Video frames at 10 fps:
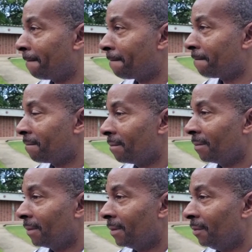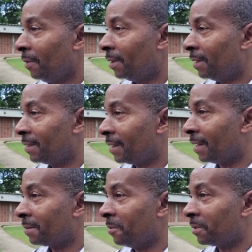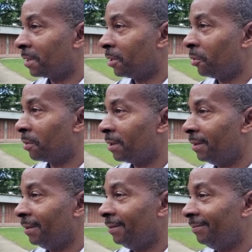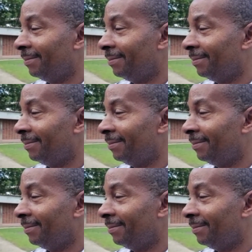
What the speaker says: Well, they discussed about security